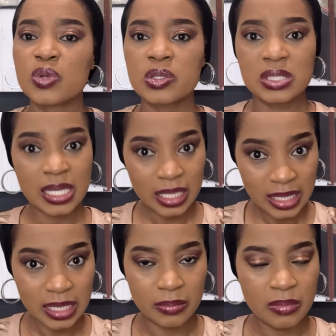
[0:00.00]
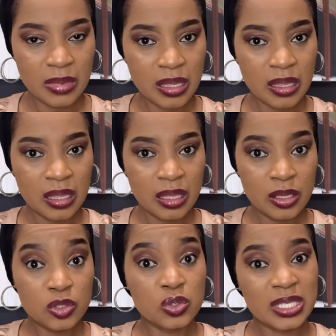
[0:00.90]
well tell him
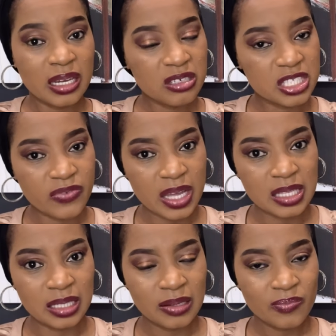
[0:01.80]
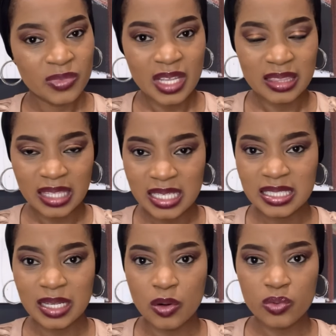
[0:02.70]
to tell his father that
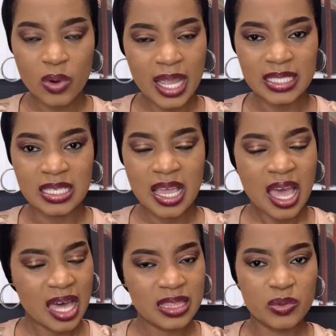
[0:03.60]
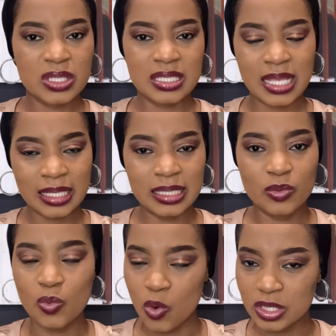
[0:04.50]
things are not right. And that was exactly
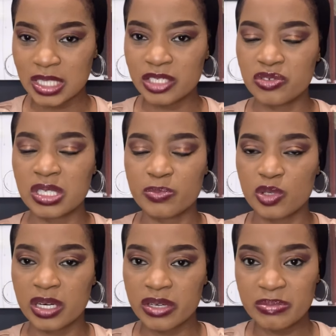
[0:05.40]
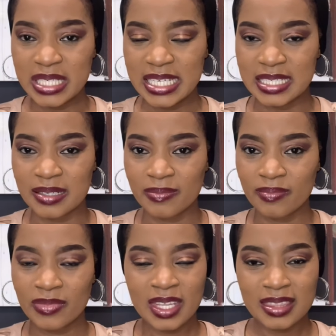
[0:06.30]
what Eedris Abdulkareem did.
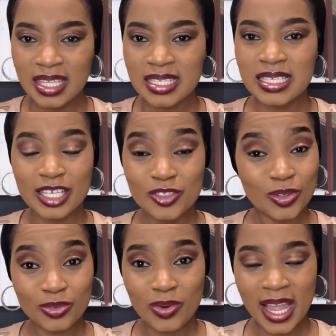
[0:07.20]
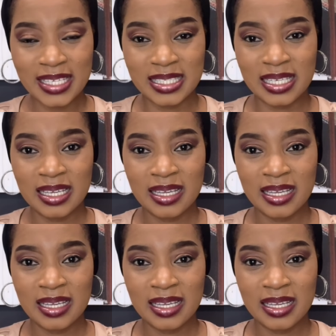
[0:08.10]
Things are not right.